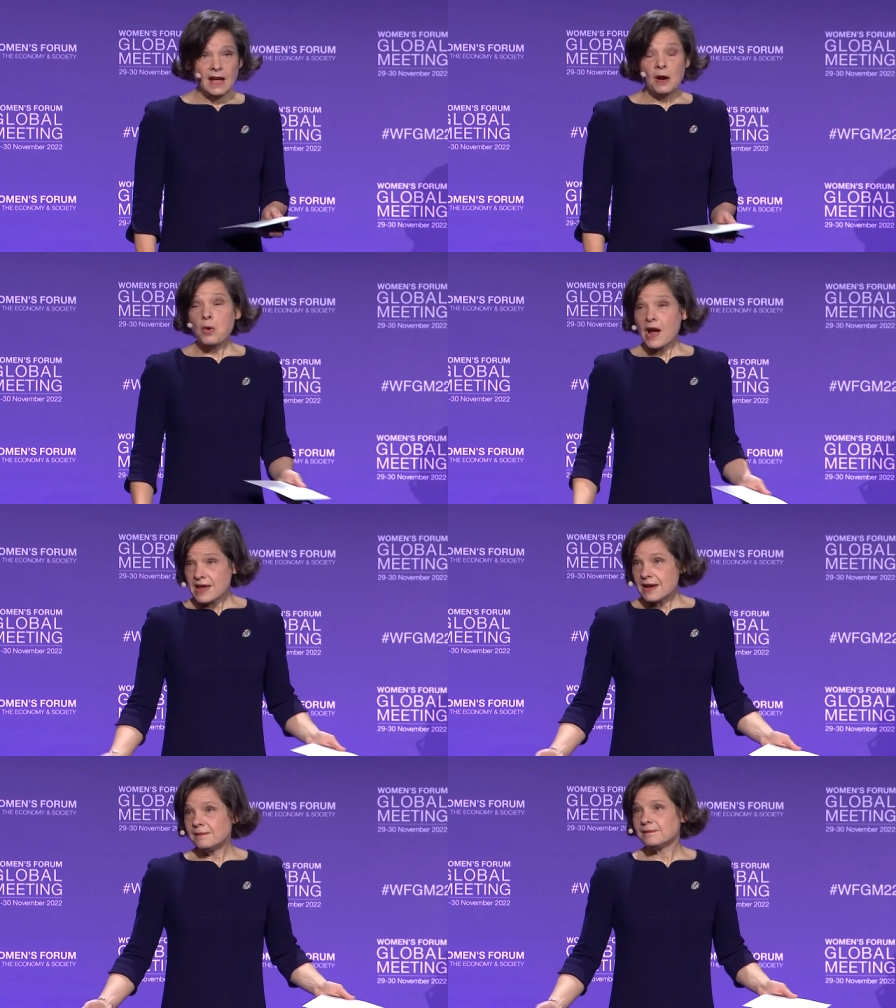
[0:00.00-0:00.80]

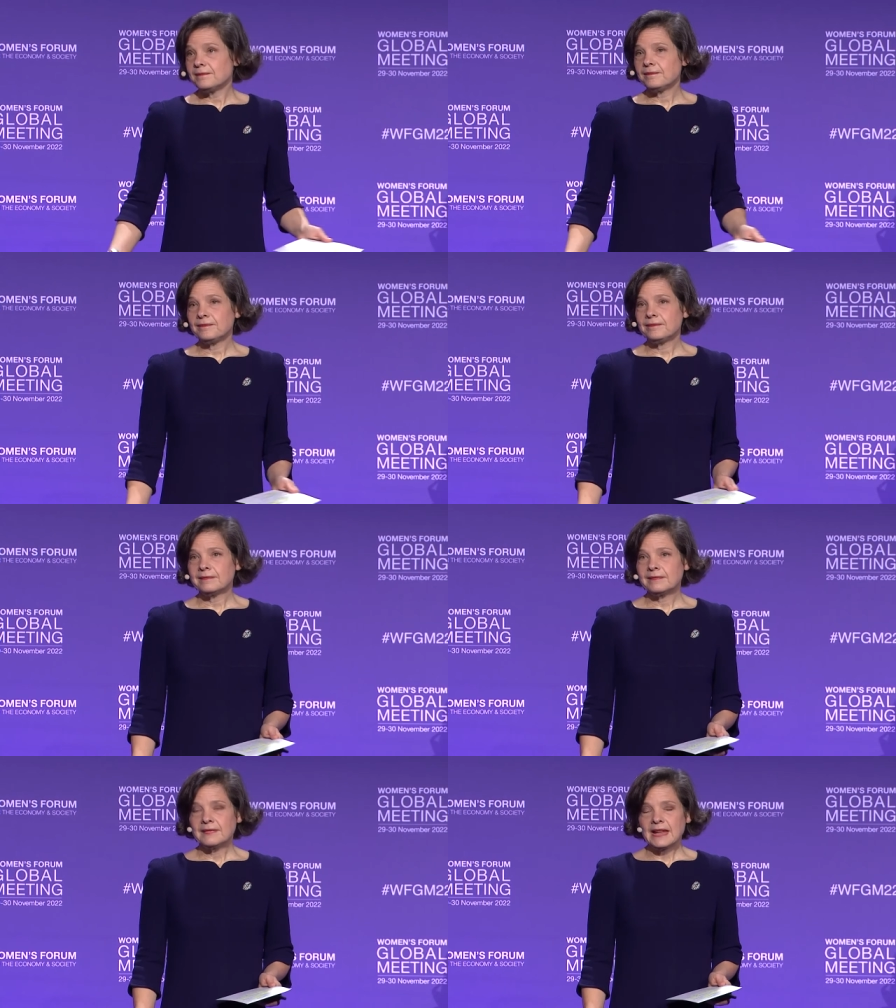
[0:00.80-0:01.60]
Why?
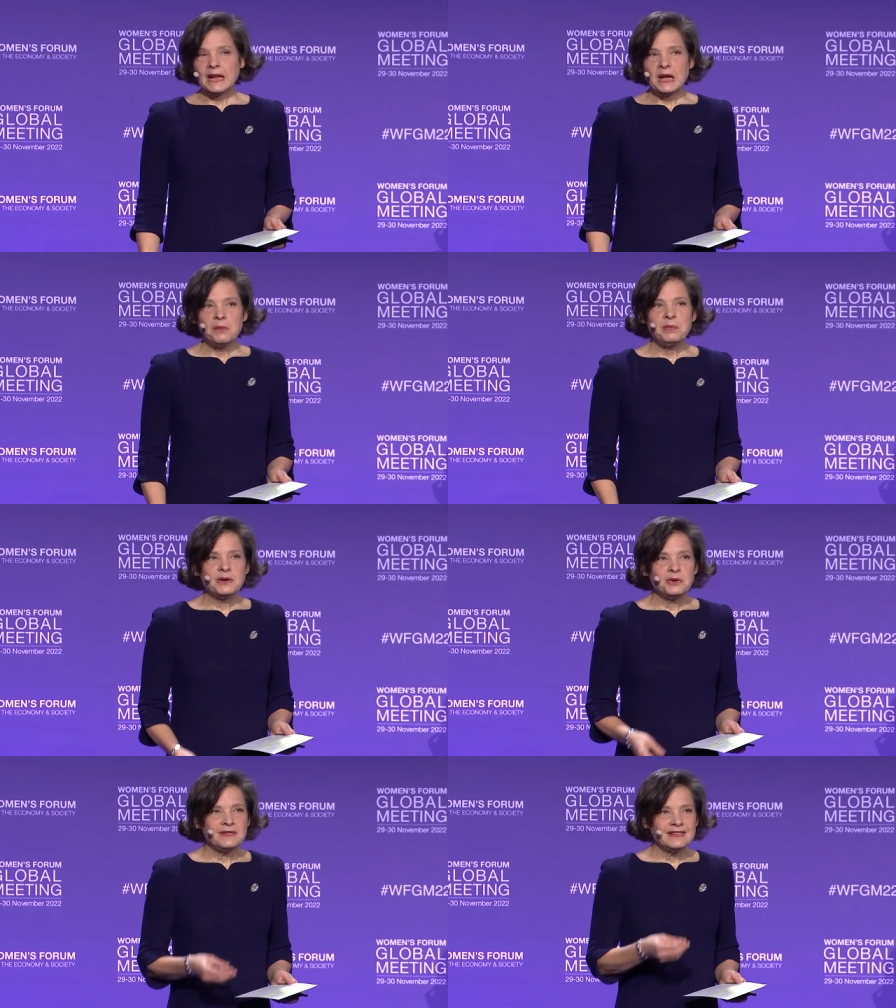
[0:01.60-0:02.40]

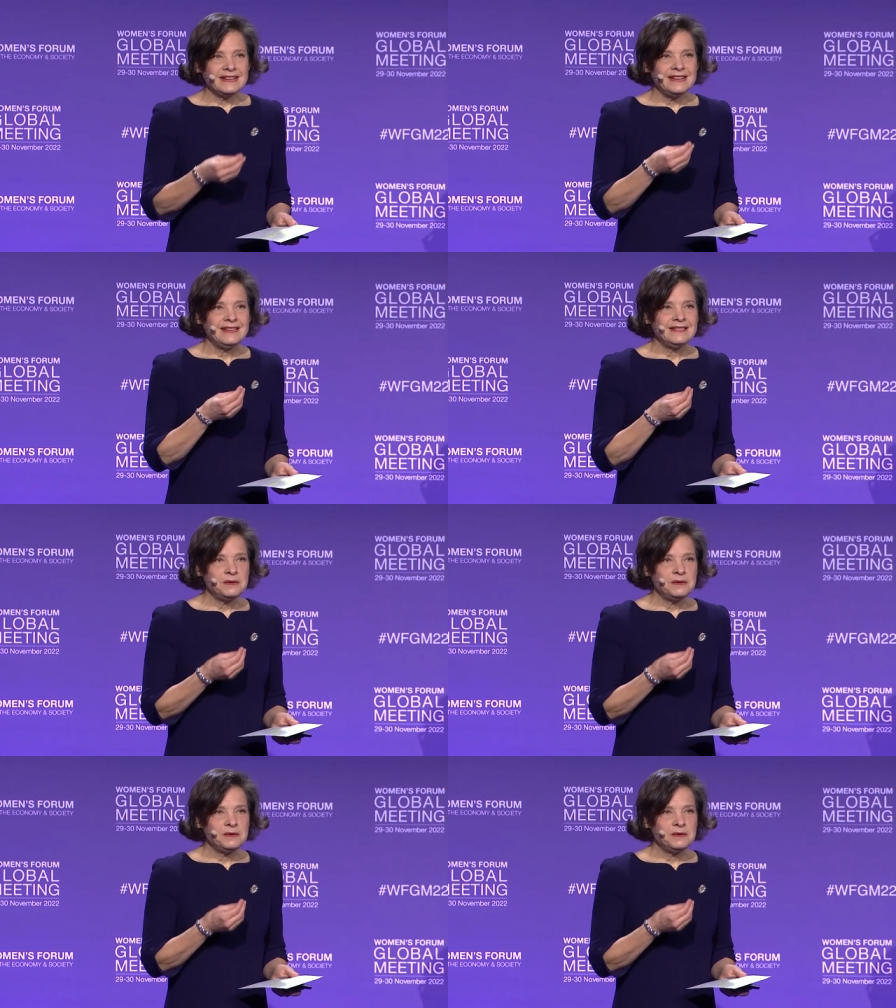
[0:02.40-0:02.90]
Because it is